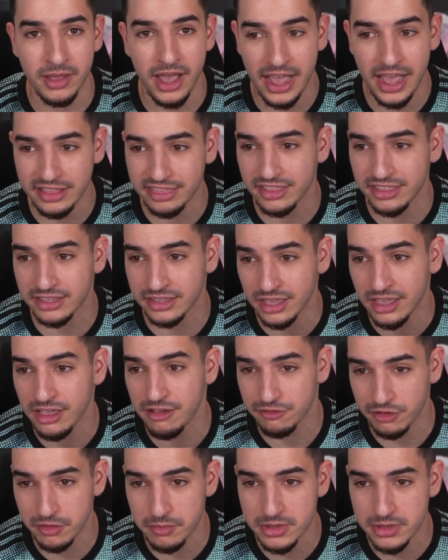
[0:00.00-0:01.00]
I think,
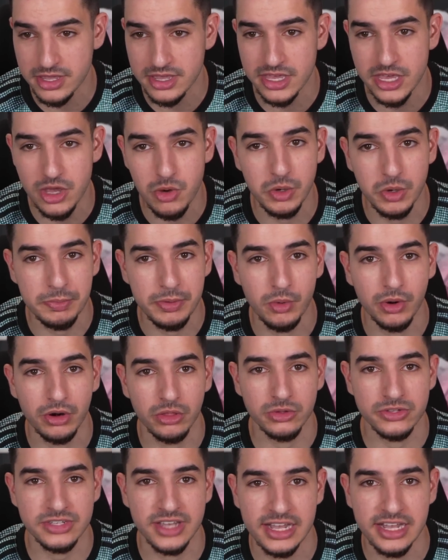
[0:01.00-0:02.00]
for me, he would be one of
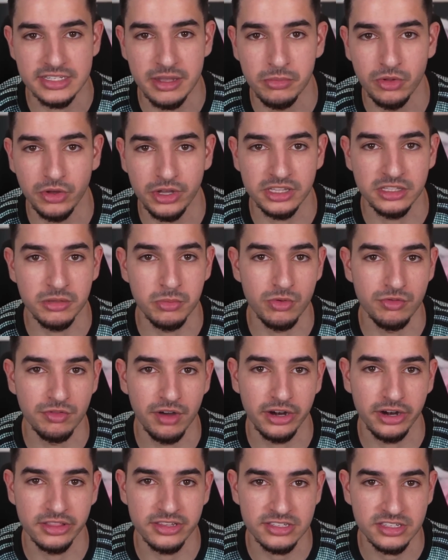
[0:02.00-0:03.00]
those guys I'm looking to move
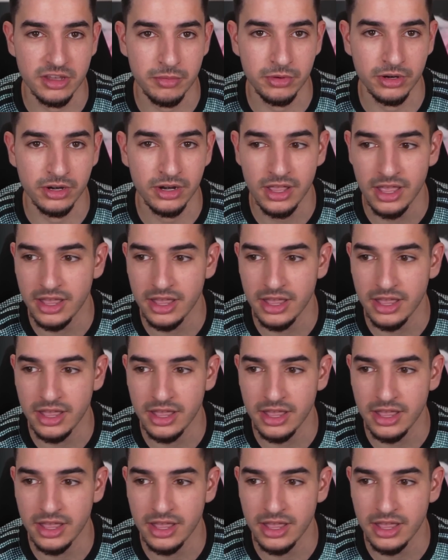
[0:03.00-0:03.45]
on in the summer.